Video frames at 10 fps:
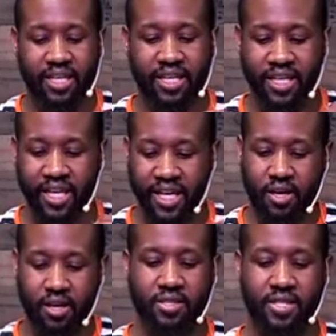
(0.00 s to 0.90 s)
that
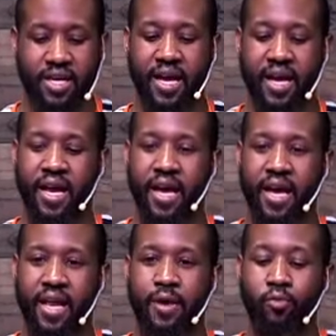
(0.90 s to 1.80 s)
cares
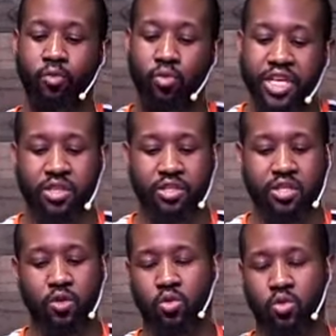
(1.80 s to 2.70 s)
and
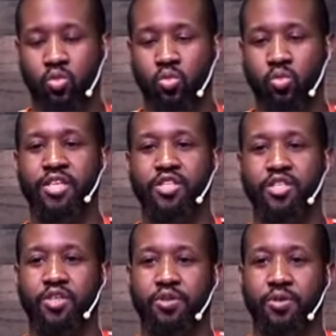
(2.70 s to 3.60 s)
reaches down to
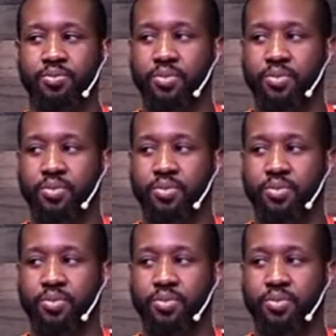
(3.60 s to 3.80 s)
rescue.